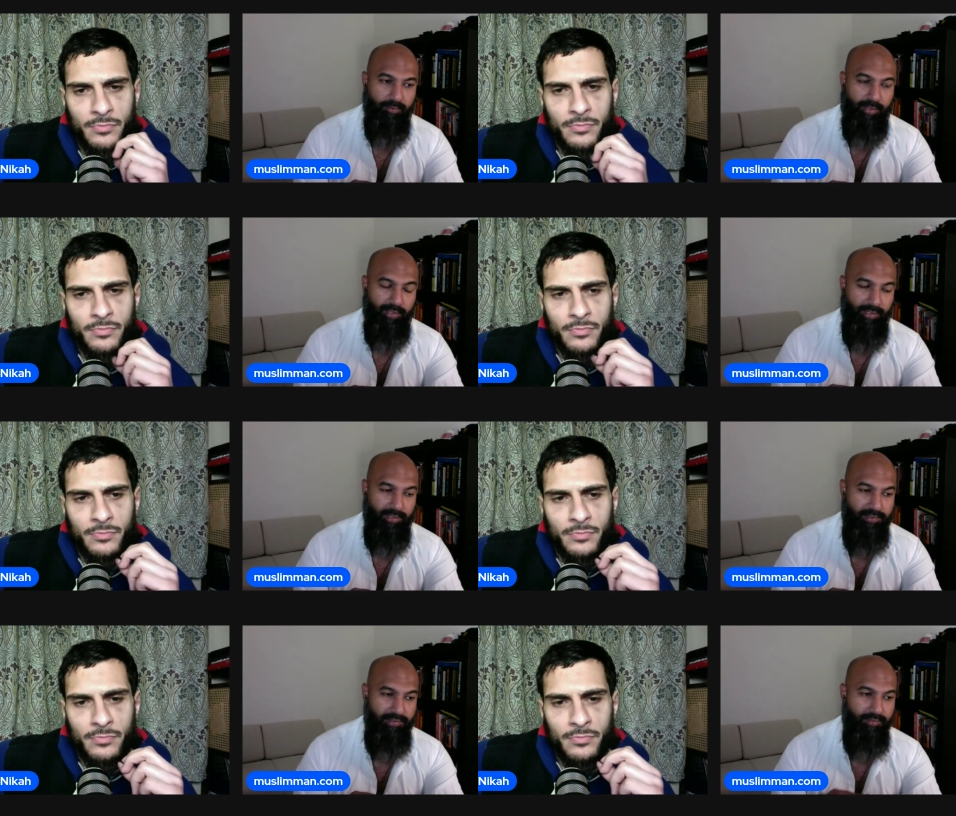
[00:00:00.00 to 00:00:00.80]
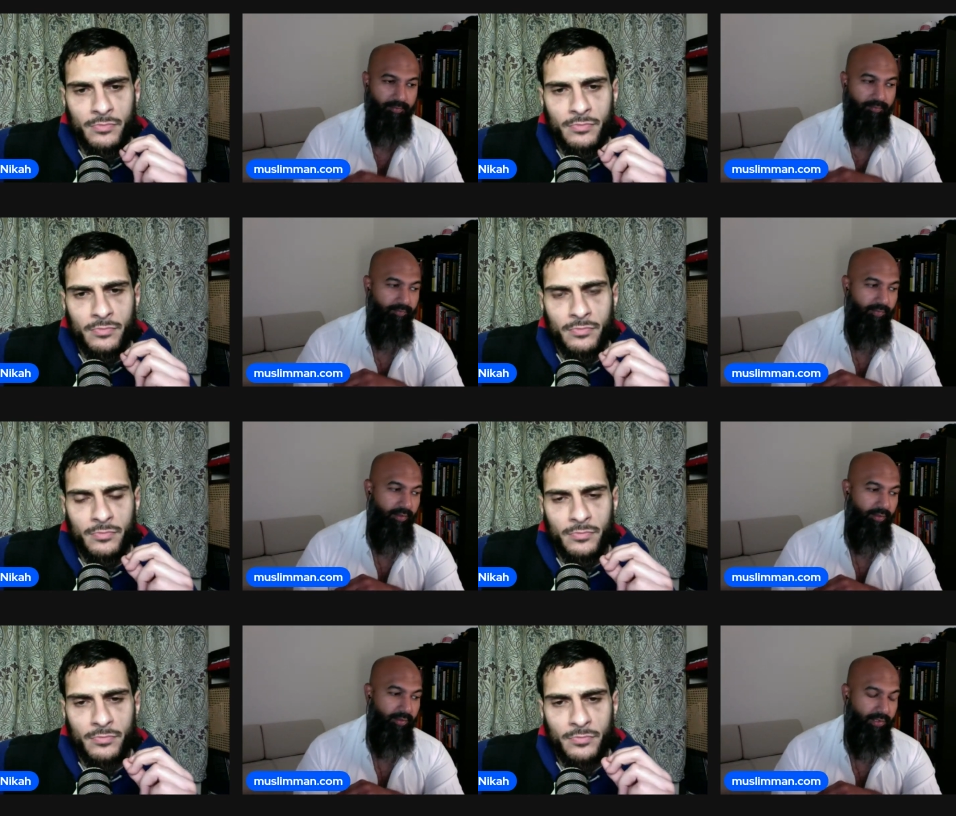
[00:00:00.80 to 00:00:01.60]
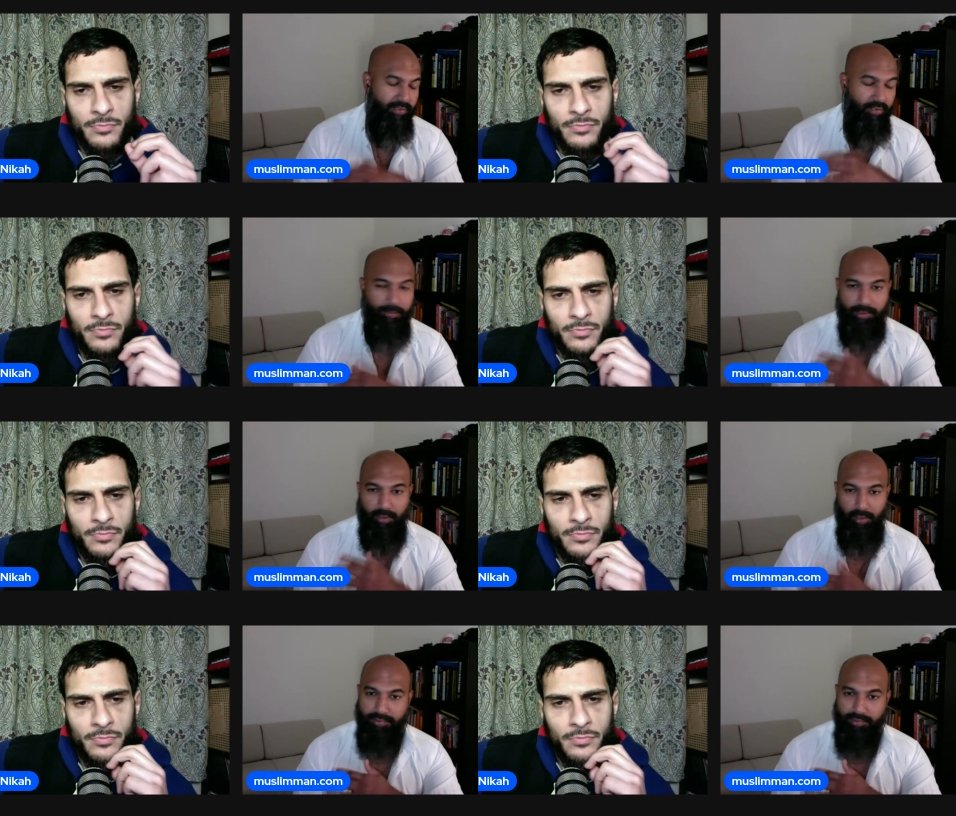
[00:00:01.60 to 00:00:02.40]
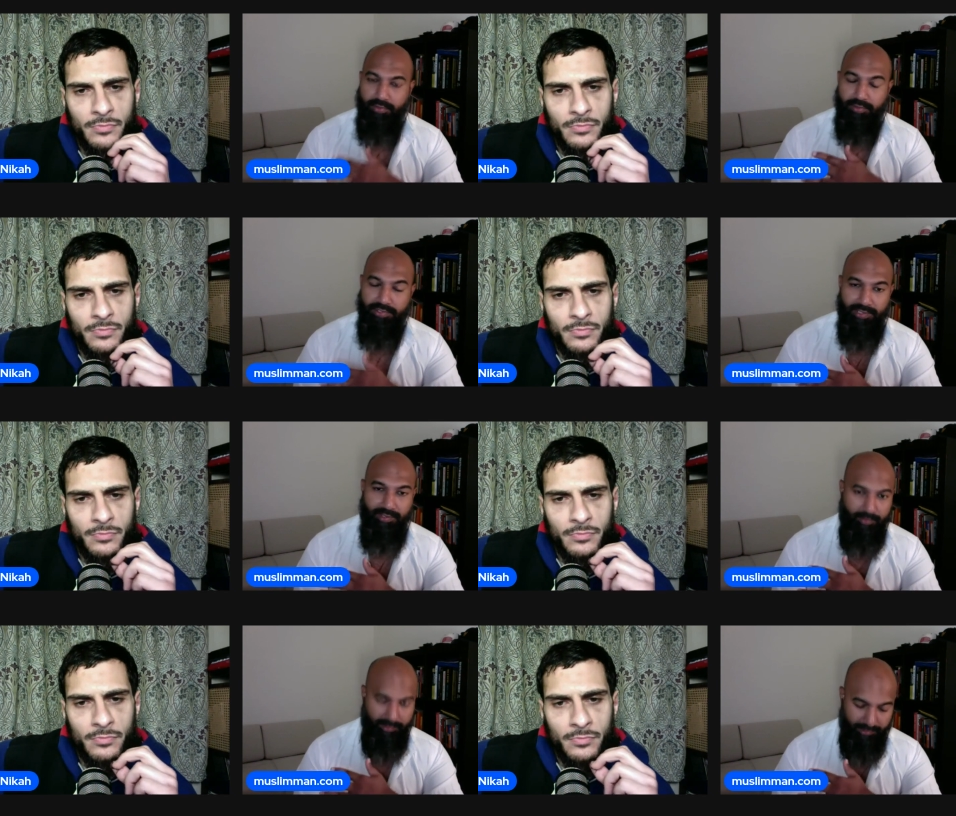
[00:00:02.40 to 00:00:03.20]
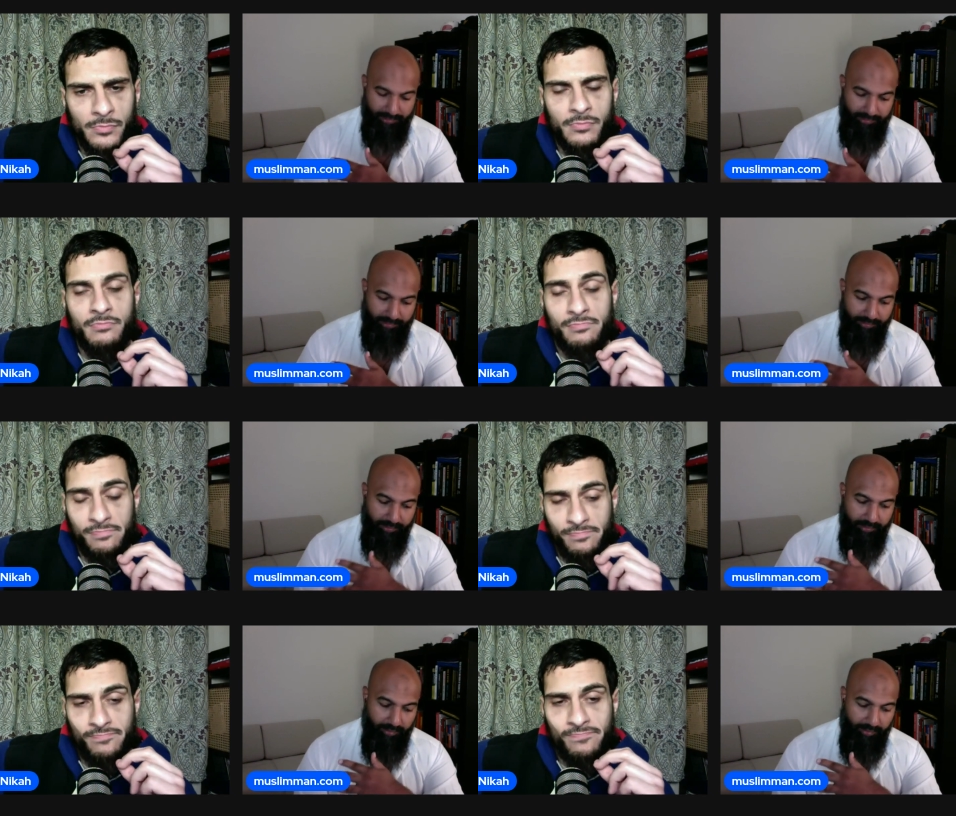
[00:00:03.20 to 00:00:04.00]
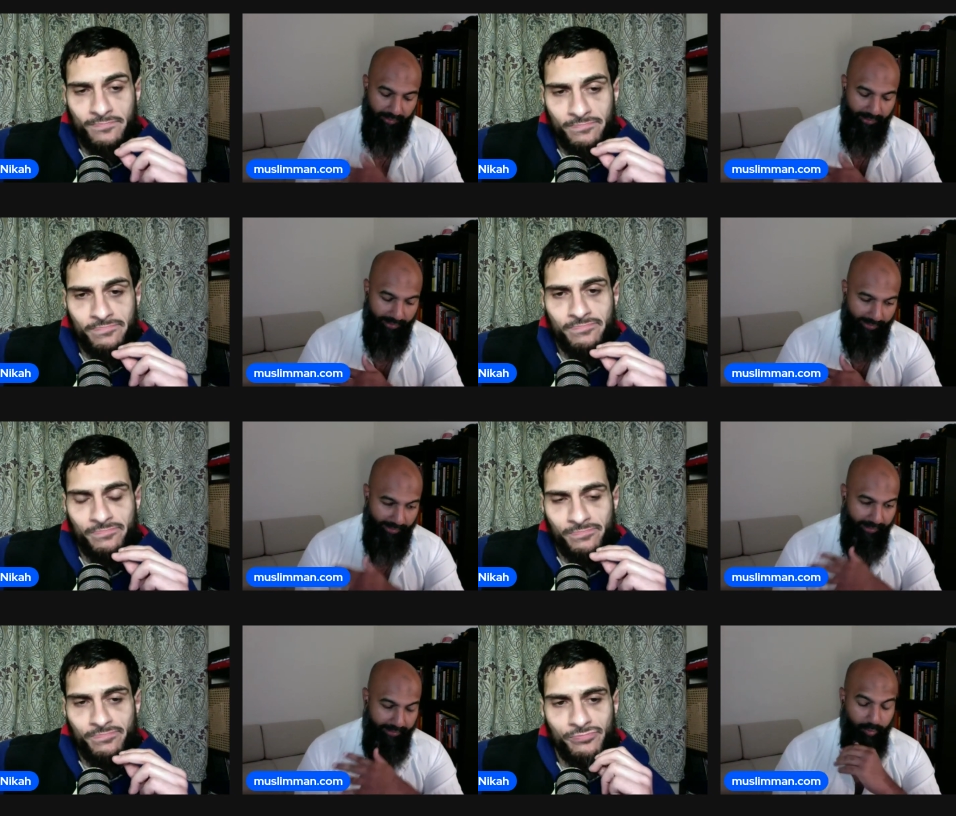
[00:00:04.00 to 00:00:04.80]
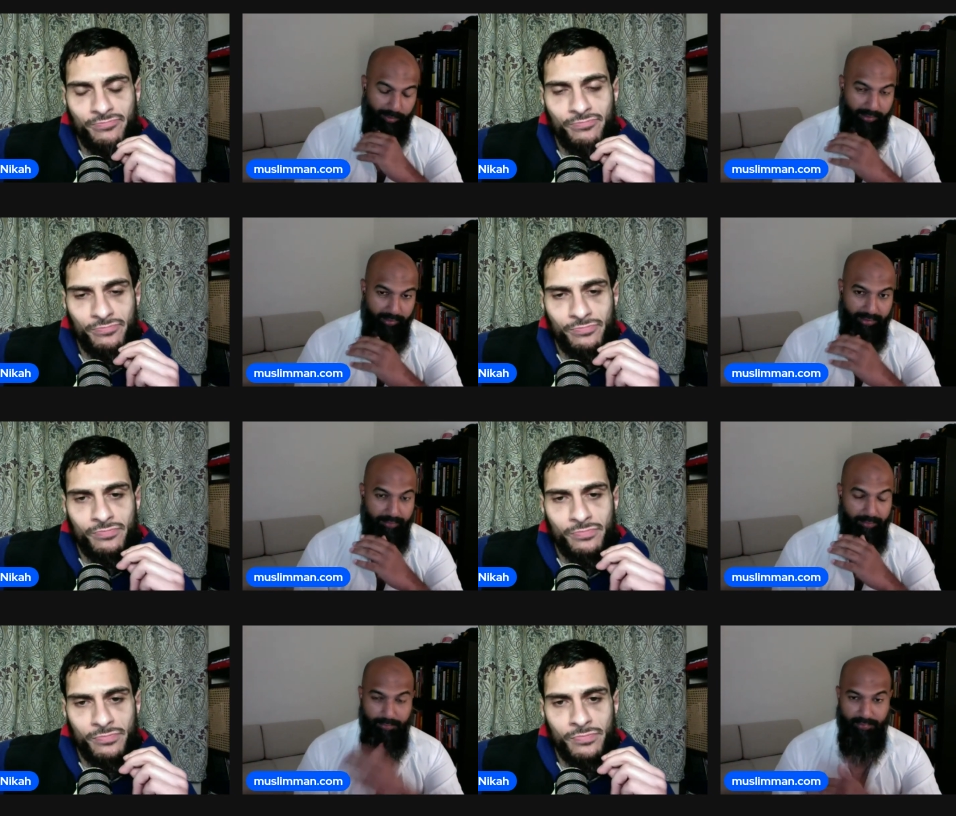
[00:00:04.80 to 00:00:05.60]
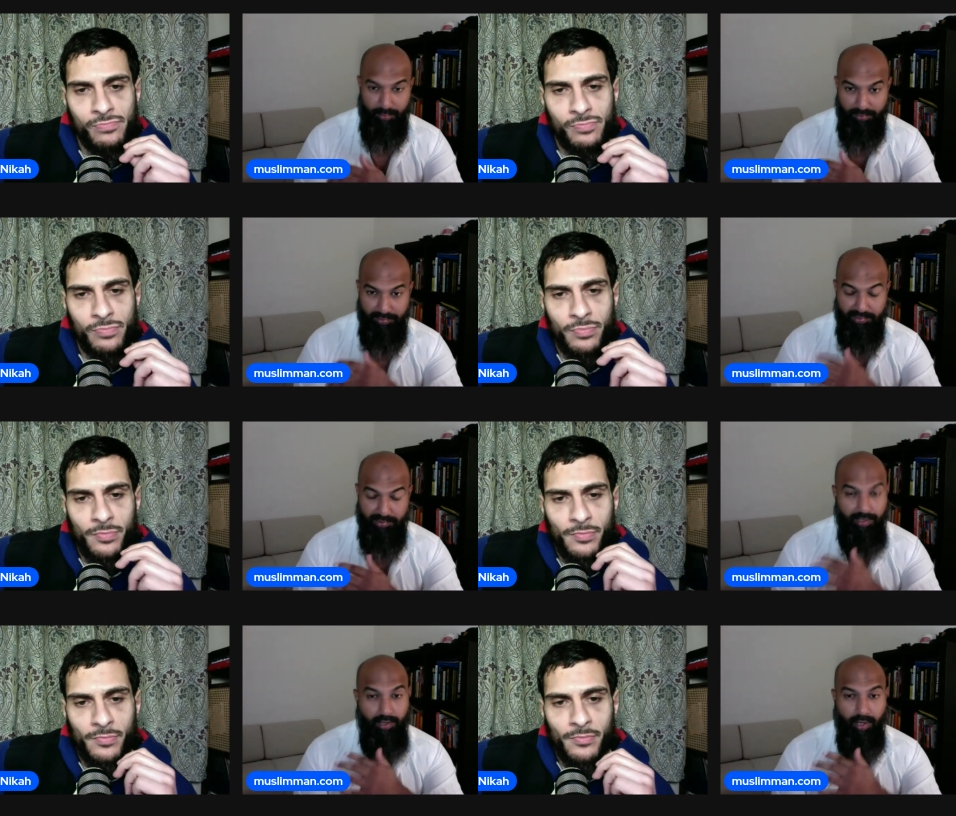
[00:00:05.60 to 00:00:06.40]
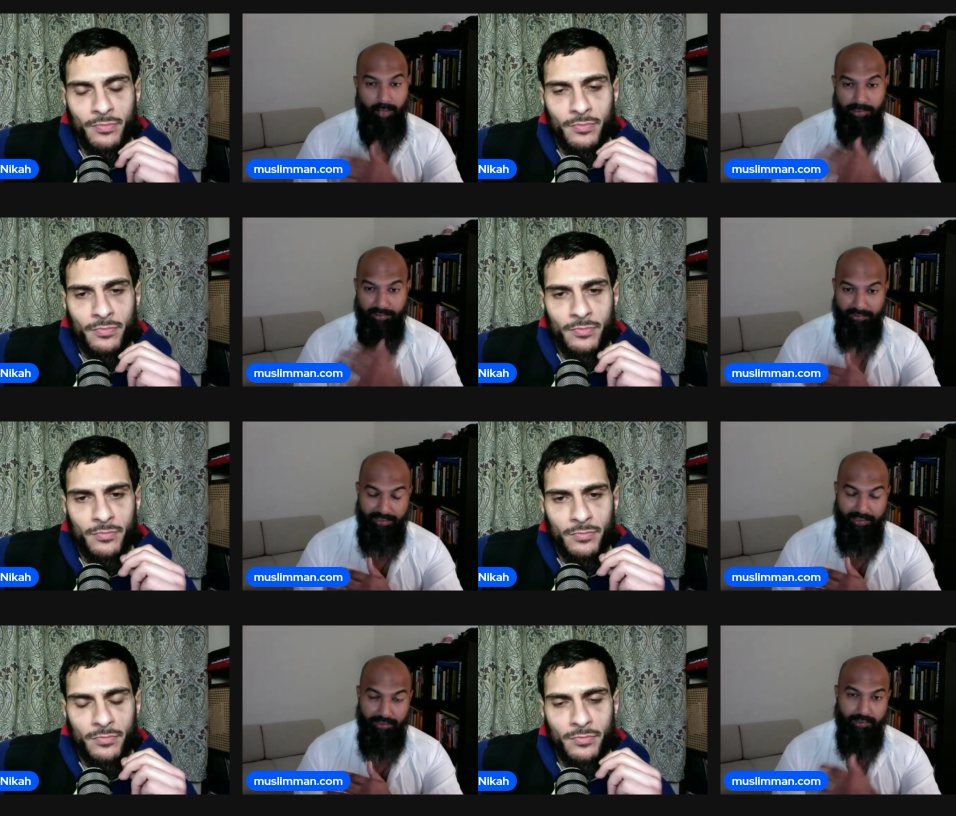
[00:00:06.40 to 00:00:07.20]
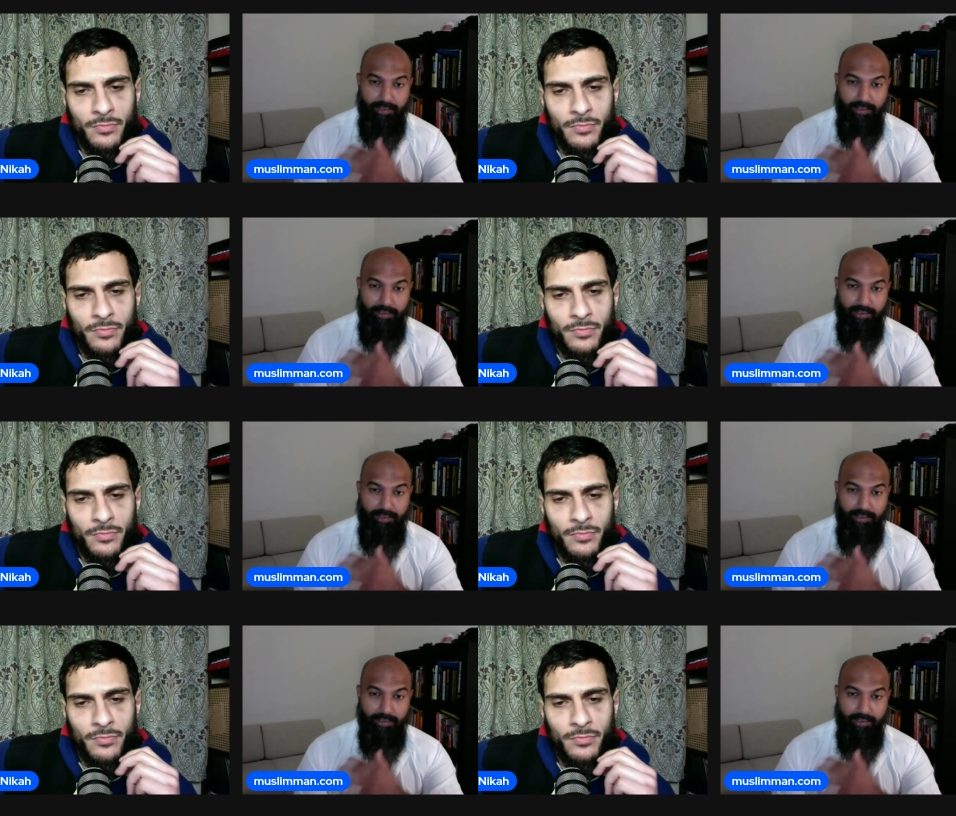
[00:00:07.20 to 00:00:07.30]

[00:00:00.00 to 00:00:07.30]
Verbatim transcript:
Speaker 1: because there's going to be costs associated with this. And no matter, even if it's no strings nikah option three,